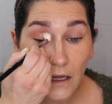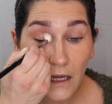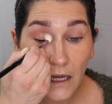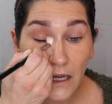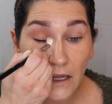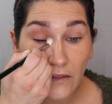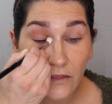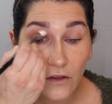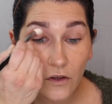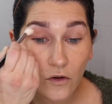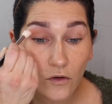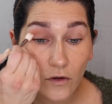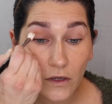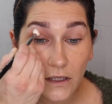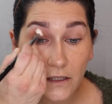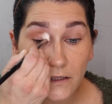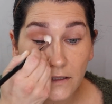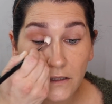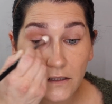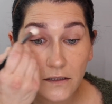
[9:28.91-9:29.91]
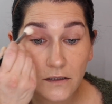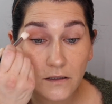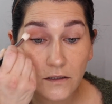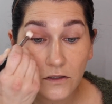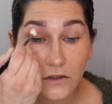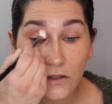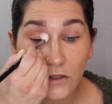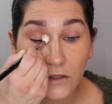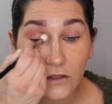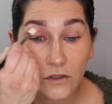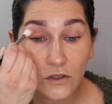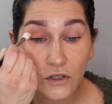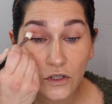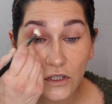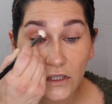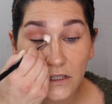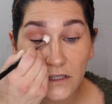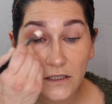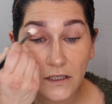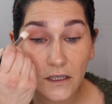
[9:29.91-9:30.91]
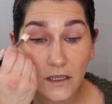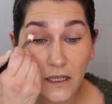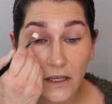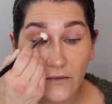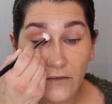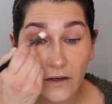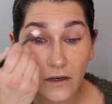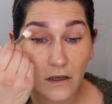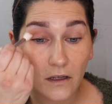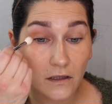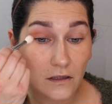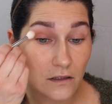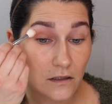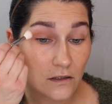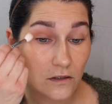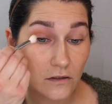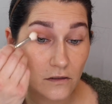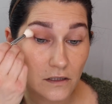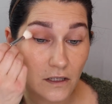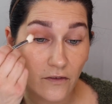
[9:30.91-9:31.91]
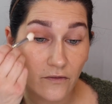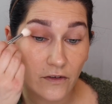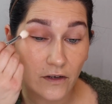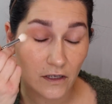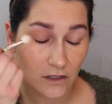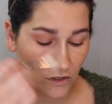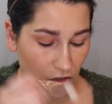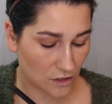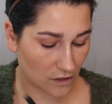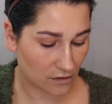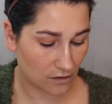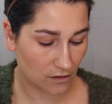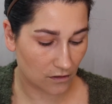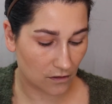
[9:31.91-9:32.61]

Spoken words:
in the crease just to give it a little definition.